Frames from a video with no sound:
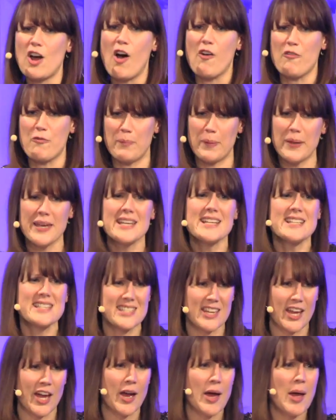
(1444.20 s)
of
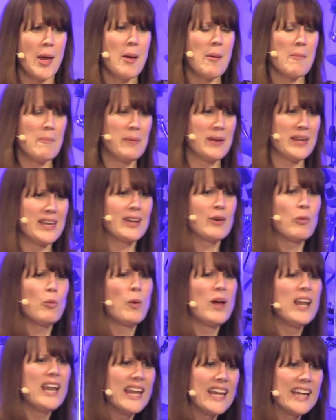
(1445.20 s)
Peter being
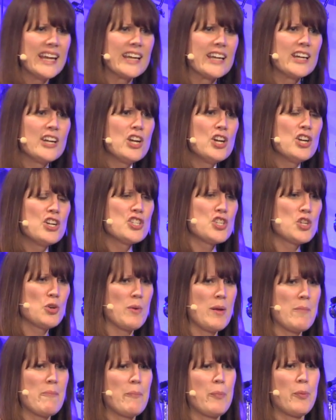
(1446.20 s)
willing to
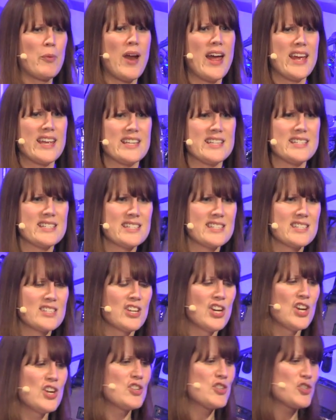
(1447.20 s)
embrace
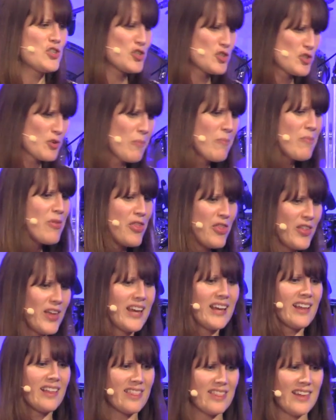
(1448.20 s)

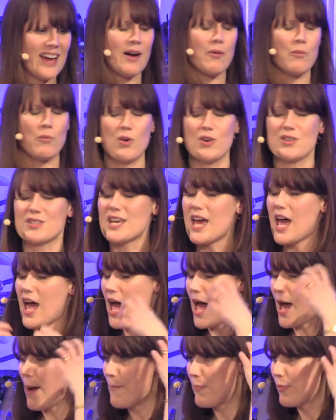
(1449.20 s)
something that was
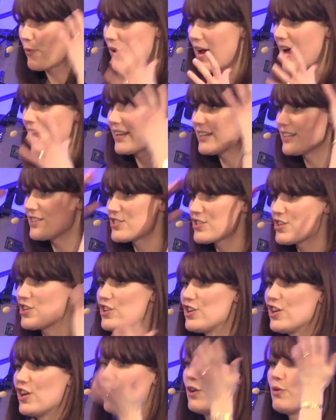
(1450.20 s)
a brand
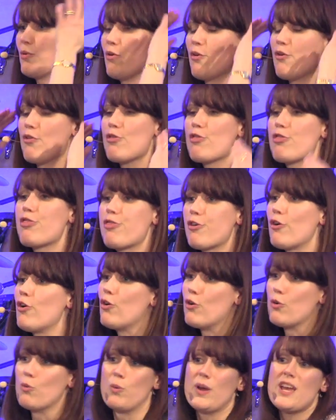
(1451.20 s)
new
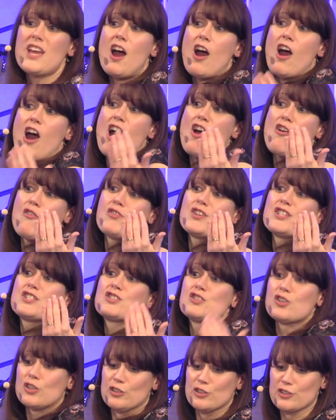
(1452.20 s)
thought. We are a
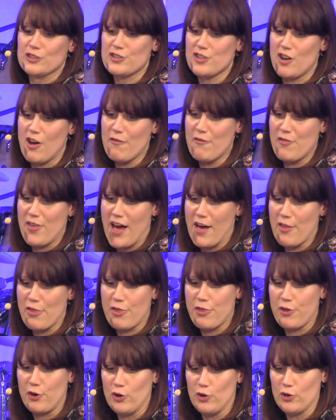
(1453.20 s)
result of that
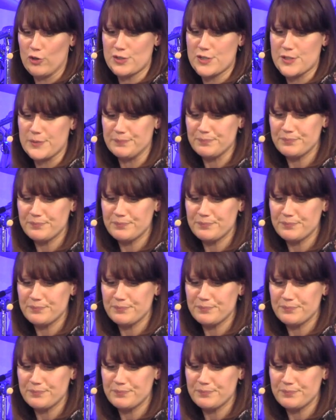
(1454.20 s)
thought.